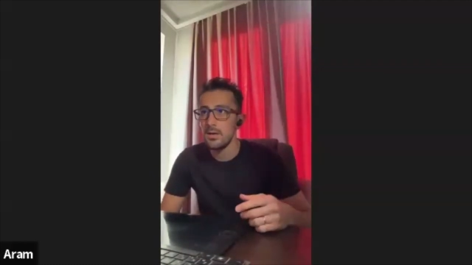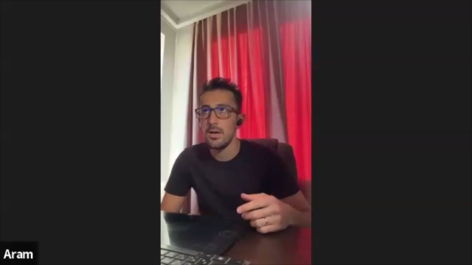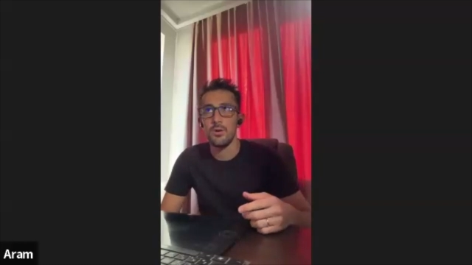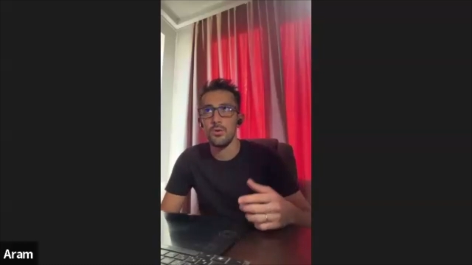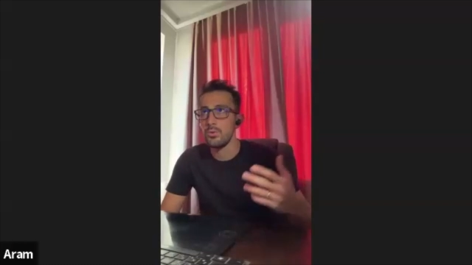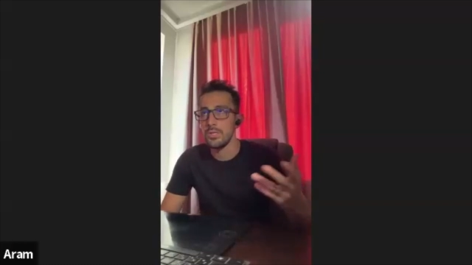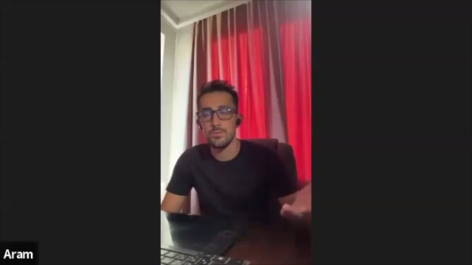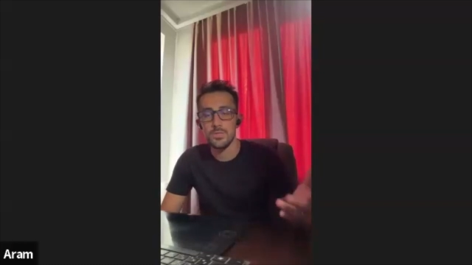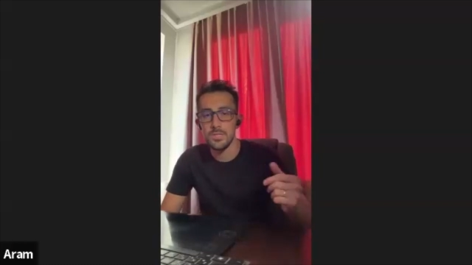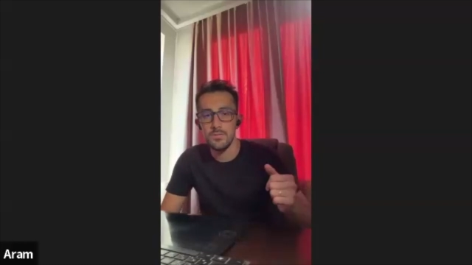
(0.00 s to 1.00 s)
I
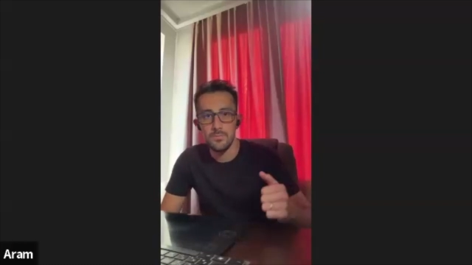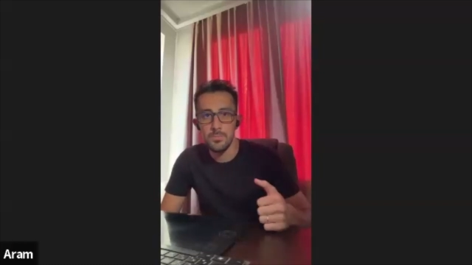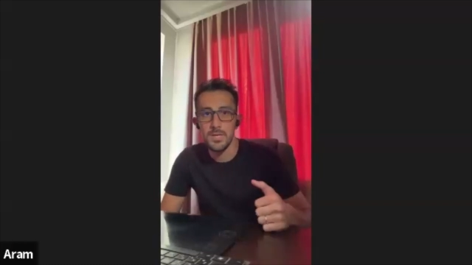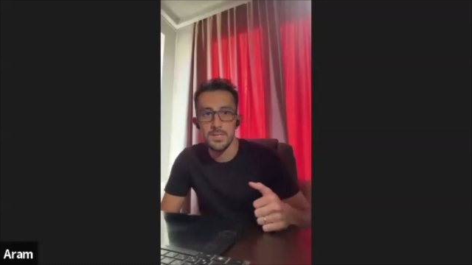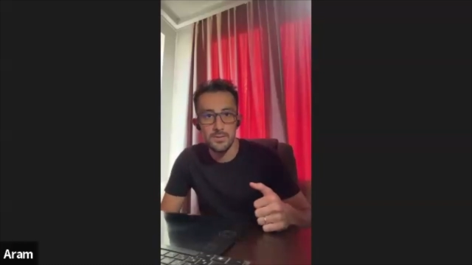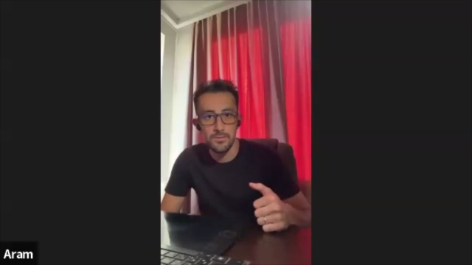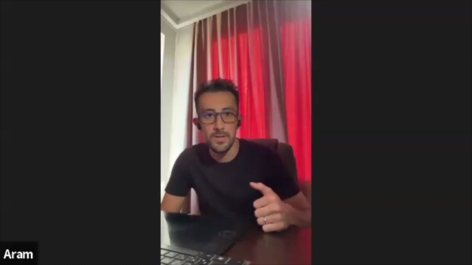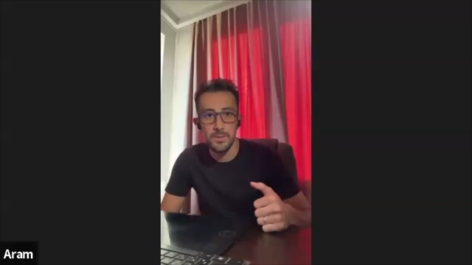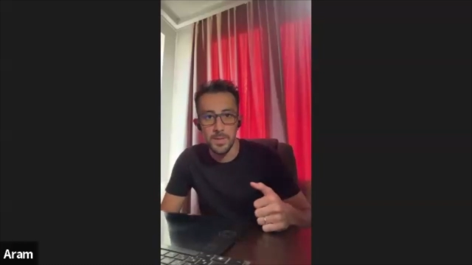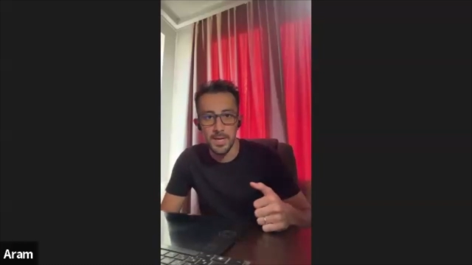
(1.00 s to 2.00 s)
always received positive
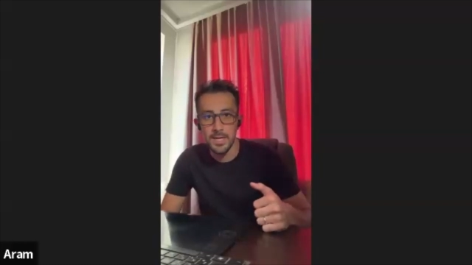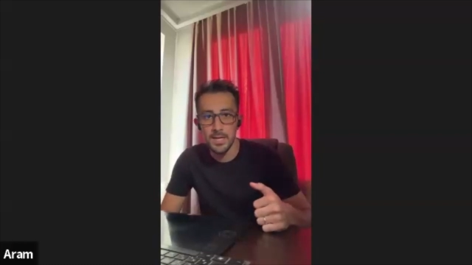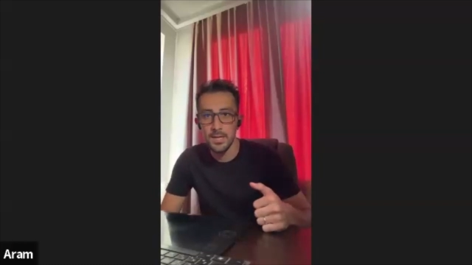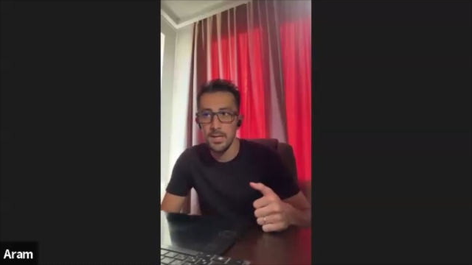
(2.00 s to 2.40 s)
feedback,